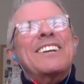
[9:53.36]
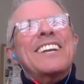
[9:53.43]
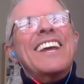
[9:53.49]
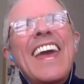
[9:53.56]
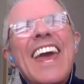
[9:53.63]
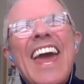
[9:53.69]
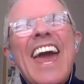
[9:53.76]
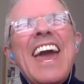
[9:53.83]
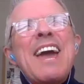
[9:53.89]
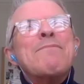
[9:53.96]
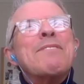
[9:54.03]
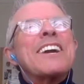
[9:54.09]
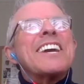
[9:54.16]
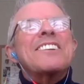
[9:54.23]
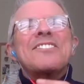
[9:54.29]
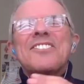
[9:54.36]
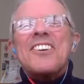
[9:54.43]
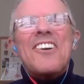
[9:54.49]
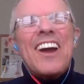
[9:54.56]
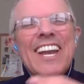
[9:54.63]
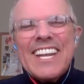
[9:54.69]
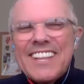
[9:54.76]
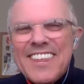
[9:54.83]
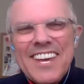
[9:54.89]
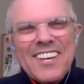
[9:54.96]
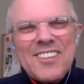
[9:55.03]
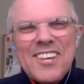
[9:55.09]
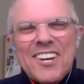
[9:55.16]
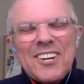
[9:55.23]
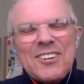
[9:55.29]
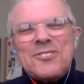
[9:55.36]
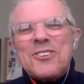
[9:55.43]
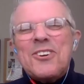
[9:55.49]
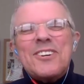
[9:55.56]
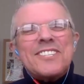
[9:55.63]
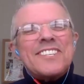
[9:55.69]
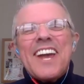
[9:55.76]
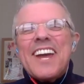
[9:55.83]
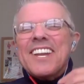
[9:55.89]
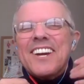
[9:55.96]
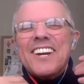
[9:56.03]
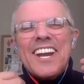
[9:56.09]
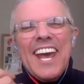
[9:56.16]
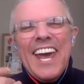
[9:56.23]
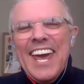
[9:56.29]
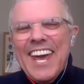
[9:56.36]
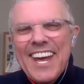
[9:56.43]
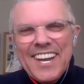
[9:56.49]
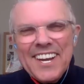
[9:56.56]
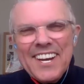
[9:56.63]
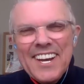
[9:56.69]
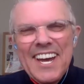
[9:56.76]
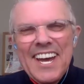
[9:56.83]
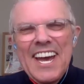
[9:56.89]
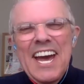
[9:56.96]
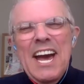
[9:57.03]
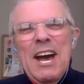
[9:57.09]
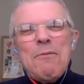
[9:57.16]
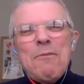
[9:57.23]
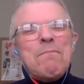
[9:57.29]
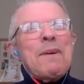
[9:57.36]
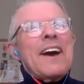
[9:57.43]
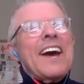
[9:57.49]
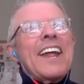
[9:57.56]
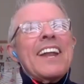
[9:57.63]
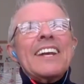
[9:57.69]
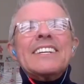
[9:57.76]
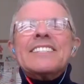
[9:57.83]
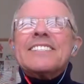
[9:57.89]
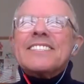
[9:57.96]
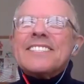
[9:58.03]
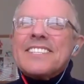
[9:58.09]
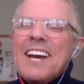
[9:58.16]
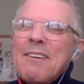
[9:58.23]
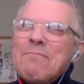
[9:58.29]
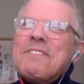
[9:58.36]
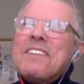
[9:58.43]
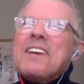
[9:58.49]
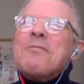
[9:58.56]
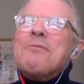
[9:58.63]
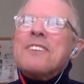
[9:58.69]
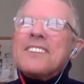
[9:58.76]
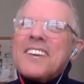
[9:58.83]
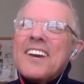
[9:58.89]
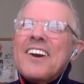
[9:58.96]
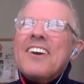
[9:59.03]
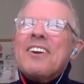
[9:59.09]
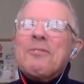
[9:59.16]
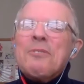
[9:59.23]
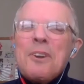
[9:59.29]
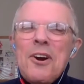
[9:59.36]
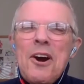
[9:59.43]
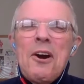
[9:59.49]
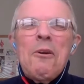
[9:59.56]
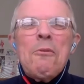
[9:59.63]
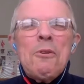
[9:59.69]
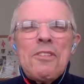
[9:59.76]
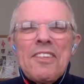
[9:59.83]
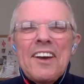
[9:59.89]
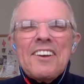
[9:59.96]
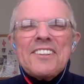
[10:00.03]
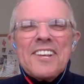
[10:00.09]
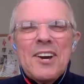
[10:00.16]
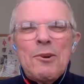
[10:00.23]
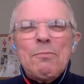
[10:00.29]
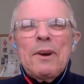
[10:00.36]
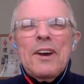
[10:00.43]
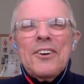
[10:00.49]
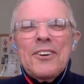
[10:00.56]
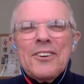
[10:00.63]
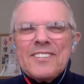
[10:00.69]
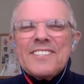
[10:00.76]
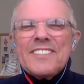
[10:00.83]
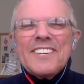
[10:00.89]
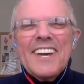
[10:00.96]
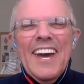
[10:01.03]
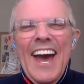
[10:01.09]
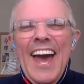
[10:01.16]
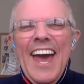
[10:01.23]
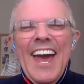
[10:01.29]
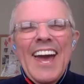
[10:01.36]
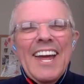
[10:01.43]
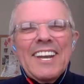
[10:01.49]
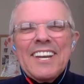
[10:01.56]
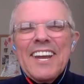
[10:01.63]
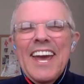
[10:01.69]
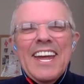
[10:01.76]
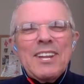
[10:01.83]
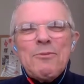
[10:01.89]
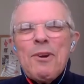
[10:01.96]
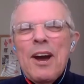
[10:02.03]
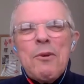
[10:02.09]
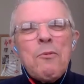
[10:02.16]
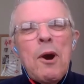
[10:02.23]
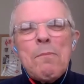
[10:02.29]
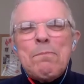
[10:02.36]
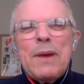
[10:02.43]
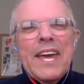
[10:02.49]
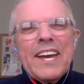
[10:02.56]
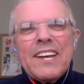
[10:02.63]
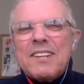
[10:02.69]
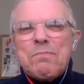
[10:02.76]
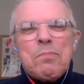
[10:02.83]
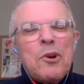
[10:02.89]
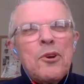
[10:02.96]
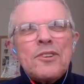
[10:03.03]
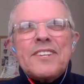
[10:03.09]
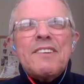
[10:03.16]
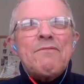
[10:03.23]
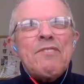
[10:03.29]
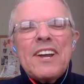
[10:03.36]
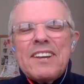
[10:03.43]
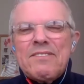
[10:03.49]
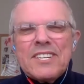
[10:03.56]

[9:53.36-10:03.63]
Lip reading: Emma can draw anything. She could draw standing on a head, but something was going wrong with those elbows. And anyway, what pig sprawls in front of a